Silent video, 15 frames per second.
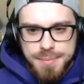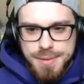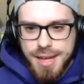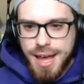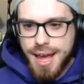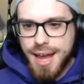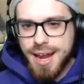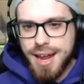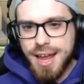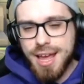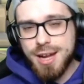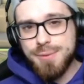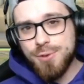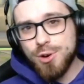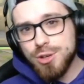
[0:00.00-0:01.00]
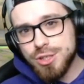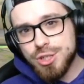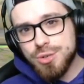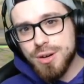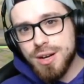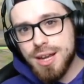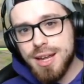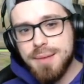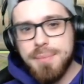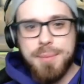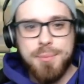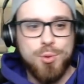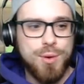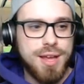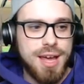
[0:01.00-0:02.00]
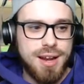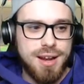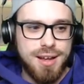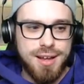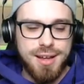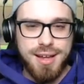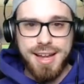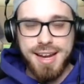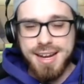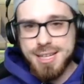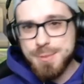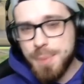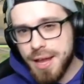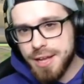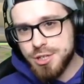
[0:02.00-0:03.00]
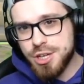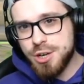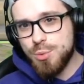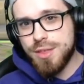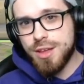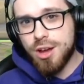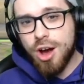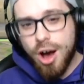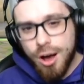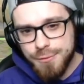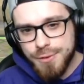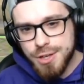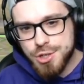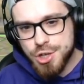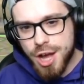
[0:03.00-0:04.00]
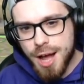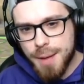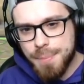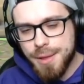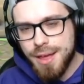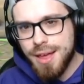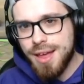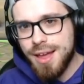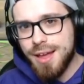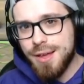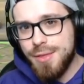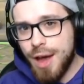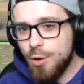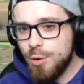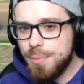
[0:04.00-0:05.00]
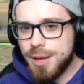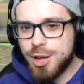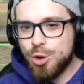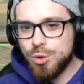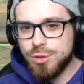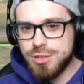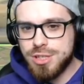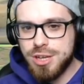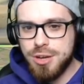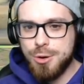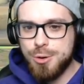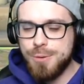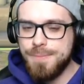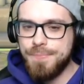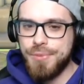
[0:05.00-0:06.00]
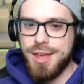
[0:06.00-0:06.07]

Day anniversary. Maybe we get an expansion with a coffee shop. That would be cool too.